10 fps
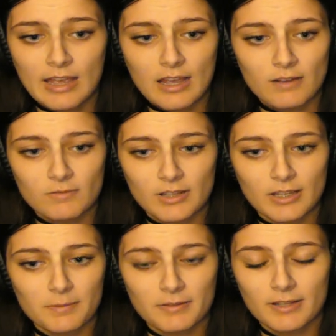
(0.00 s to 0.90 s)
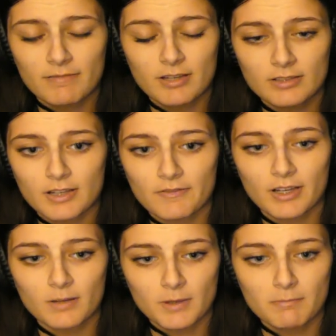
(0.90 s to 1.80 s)
I really can't believe he's giving
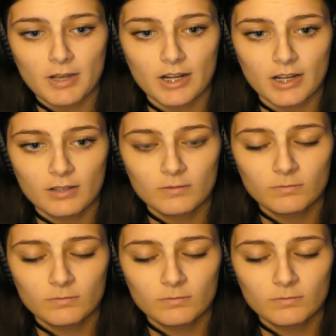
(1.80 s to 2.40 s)
him the money.